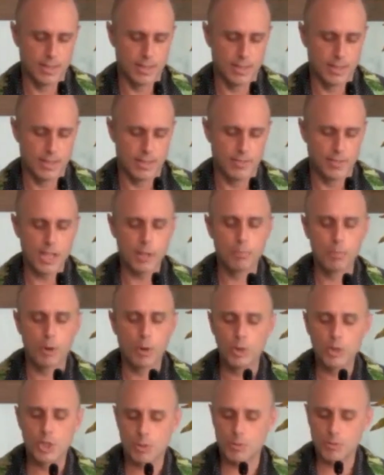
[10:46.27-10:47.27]
They
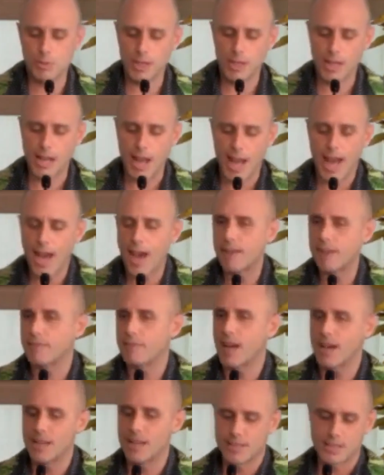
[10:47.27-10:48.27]
approach me in a
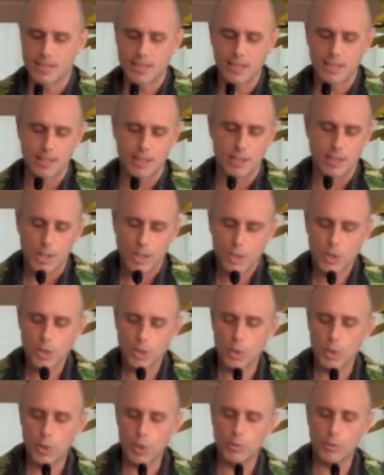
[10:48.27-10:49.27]
half-hesitant
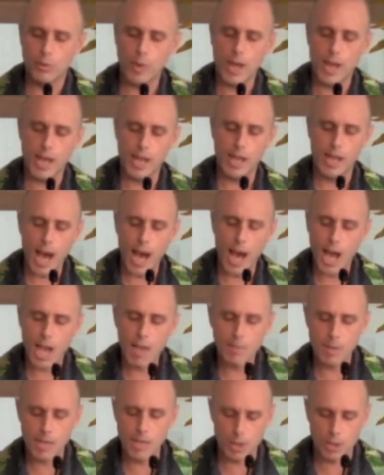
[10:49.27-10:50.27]
sort of way, eye
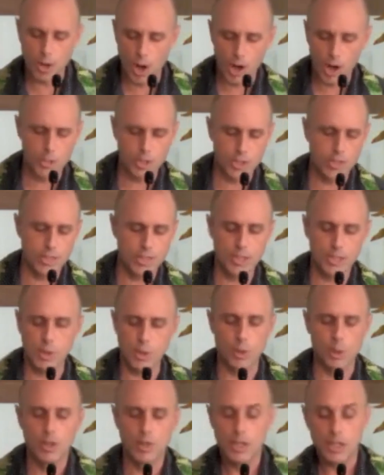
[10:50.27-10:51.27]
me cautiously or
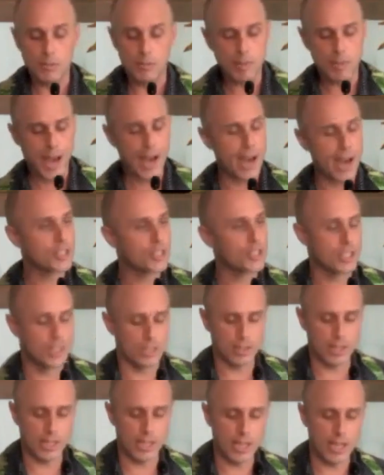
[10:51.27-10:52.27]

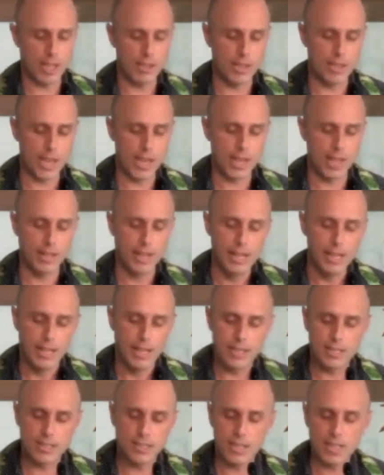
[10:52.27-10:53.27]
compassionately, and then,
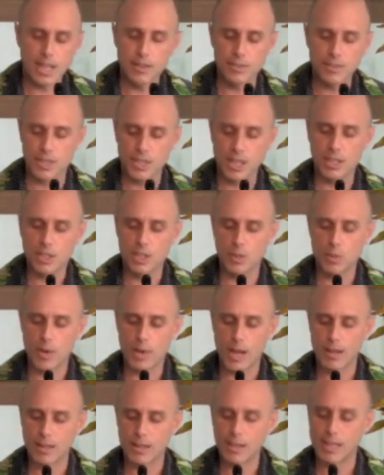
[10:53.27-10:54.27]
instead of saying
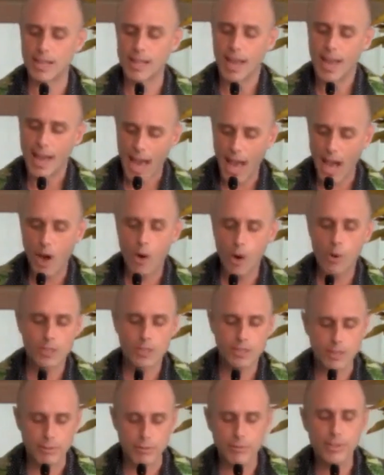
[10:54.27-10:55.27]
directly, "How does
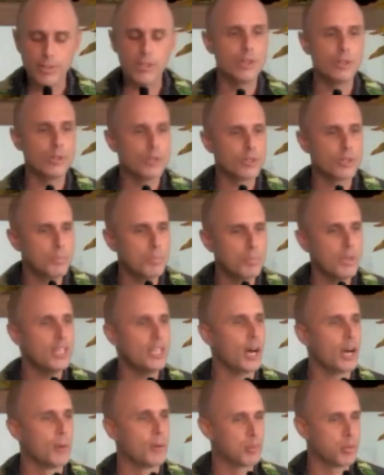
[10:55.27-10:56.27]
it feel to be
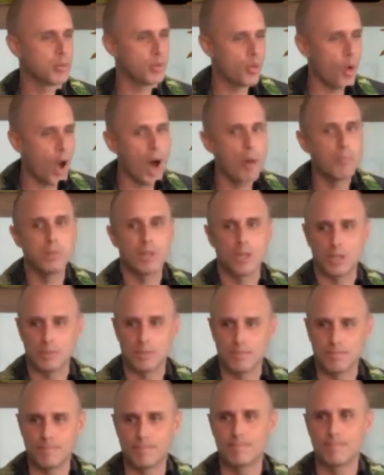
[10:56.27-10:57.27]
a problem?"